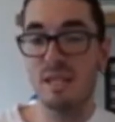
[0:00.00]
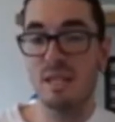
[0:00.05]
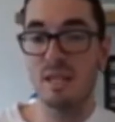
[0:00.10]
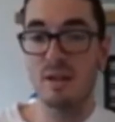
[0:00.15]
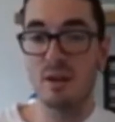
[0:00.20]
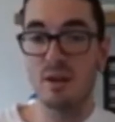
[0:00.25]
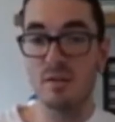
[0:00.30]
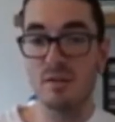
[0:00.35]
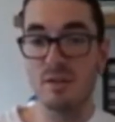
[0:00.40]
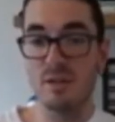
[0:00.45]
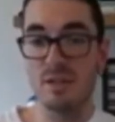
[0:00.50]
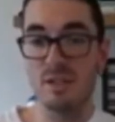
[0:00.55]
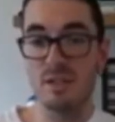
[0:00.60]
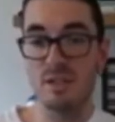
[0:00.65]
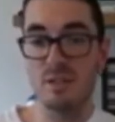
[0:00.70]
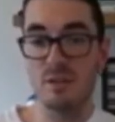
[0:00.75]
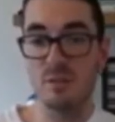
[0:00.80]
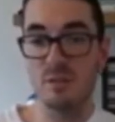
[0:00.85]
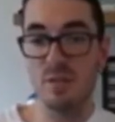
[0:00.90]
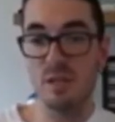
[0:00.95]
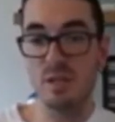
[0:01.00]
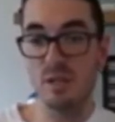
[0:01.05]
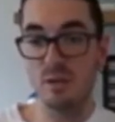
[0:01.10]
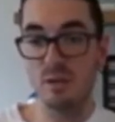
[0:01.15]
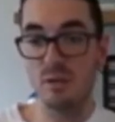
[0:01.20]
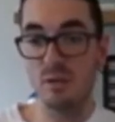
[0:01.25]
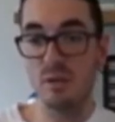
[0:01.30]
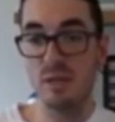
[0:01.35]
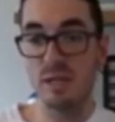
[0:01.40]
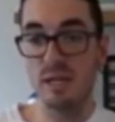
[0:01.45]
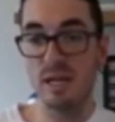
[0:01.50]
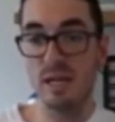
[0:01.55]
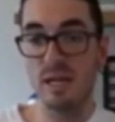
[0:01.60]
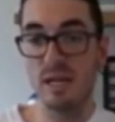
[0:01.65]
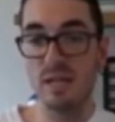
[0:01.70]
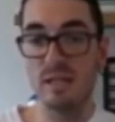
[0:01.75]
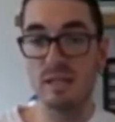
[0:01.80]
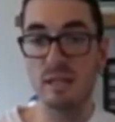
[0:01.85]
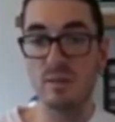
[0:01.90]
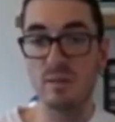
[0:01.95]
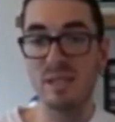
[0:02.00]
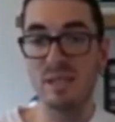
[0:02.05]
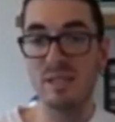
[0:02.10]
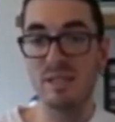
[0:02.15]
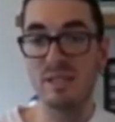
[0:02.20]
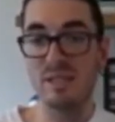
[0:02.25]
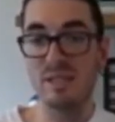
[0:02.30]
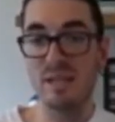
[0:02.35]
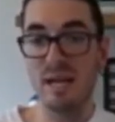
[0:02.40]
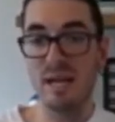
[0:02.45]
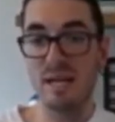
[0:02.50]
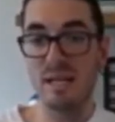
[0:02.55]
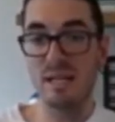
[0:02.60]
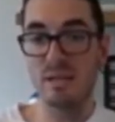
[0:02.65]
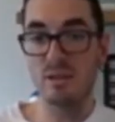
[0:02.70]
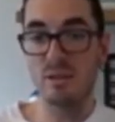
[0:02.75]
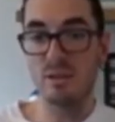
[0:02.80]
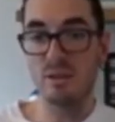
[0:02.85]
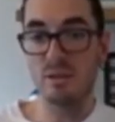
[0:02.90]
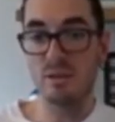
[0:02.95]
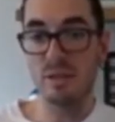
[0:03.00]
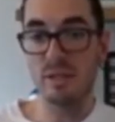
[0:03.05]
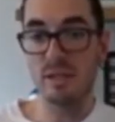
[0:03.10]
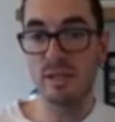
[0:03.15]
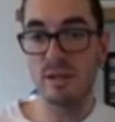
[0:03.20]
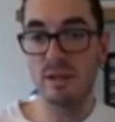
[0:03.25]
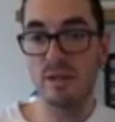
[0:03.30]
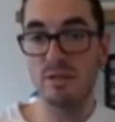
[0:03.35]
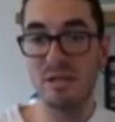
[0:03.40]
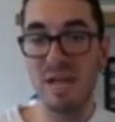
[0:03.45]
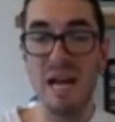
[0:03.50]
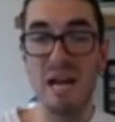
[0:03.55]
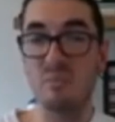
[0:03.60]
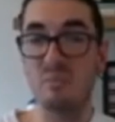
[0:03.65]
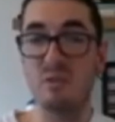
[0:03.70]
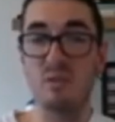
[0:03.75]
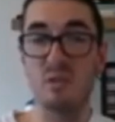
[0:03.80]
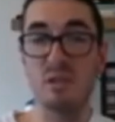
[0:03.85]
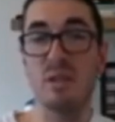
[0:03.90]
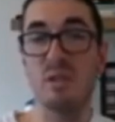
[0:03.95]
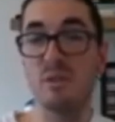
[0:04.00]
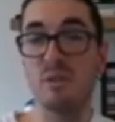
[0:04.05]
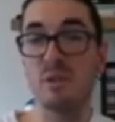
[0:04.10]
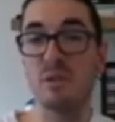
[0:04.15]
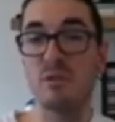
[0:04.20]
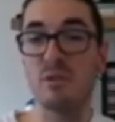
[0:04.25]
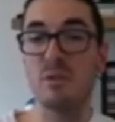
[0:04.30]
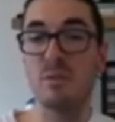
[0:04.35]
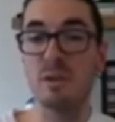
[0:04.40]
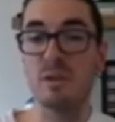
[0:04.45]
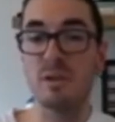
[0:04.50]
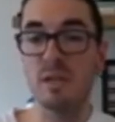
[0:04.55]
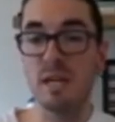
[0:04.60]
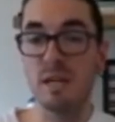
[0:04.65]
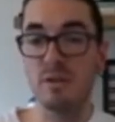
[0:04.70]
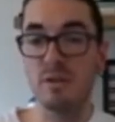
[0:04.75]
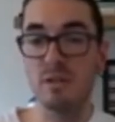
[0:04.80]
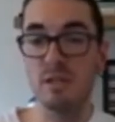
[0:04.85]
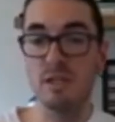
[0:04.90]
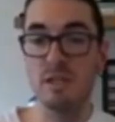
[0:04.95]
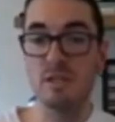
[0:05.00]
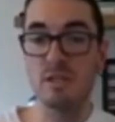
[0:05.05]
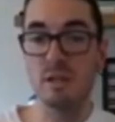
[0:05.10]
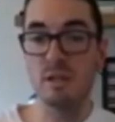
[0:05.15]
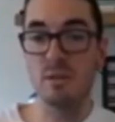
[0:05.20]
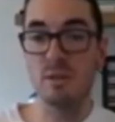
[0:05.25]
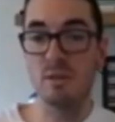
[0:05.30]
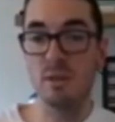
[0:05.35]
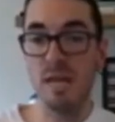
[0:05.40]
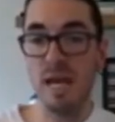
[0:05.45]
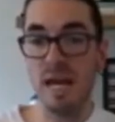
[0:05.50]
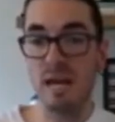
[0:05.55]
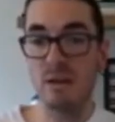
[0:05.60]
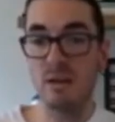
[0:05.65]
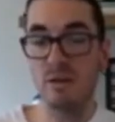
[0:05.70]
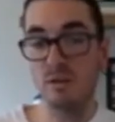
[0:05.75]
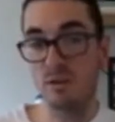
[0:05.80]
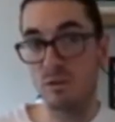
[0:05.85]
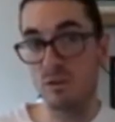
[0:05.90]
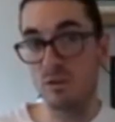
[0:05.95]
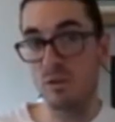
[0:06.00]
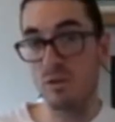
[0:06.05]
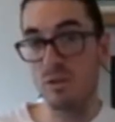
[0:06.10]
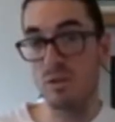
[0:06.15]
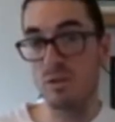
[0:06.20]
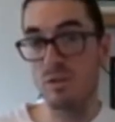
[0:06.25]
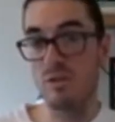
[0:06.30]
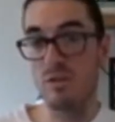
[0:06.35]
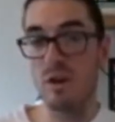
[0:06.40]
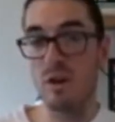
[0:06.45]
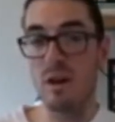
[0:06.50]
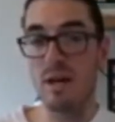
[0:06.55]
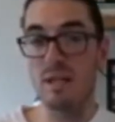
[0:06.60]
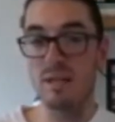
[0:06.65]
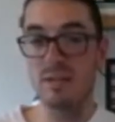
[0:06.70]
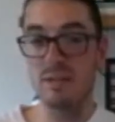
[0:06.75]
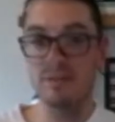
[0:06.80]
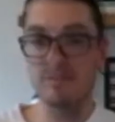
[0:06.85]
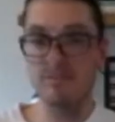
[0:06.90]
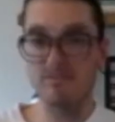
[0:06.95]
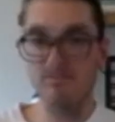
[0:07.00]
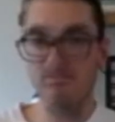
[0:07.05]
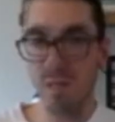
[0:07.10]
And hopefully this gives me the all clear, and then we can start installing those apps for the different cryptocurrencies that we want to add onto the device.